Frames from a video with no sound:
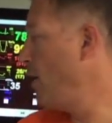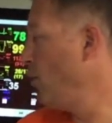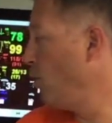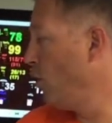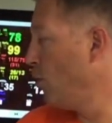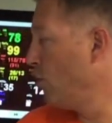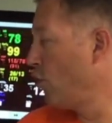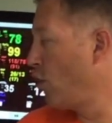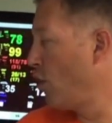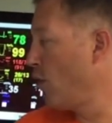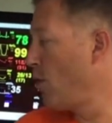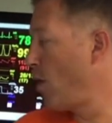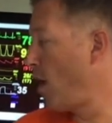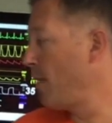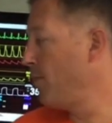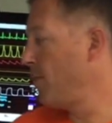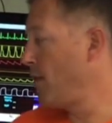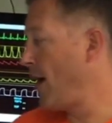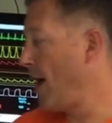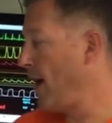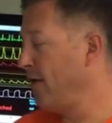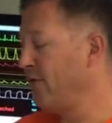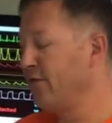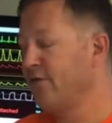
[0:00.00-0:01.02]
will go
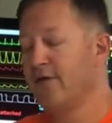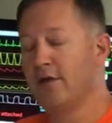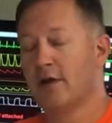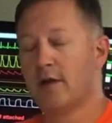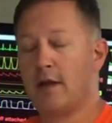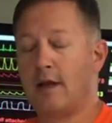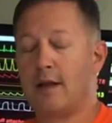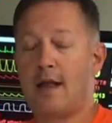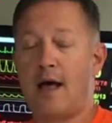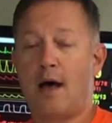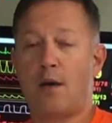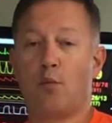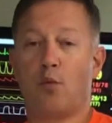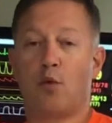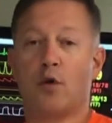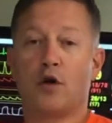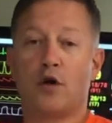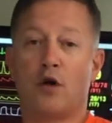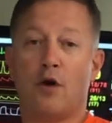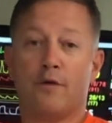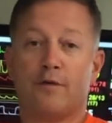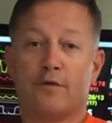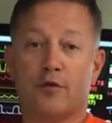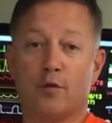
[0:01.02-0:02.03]
up and feel a lot more
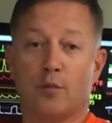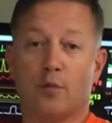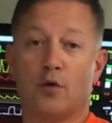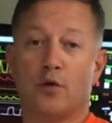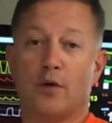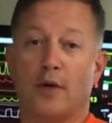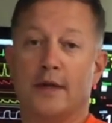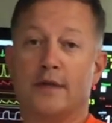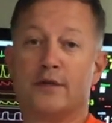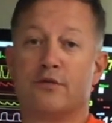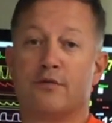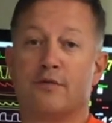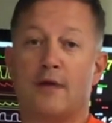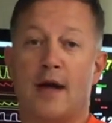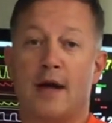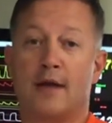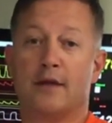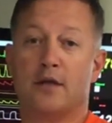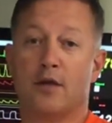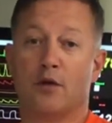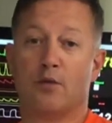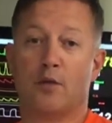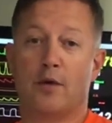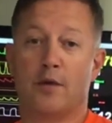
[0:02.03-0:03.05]
comfortable
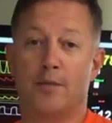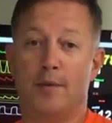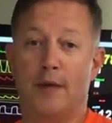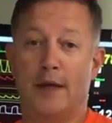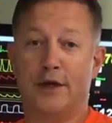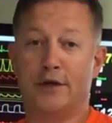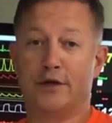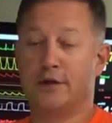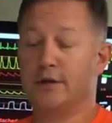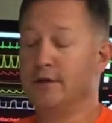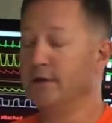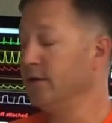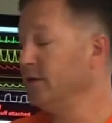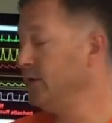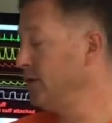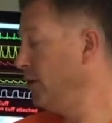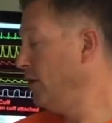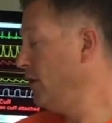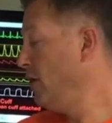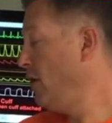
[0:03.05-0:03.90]
interacting with patients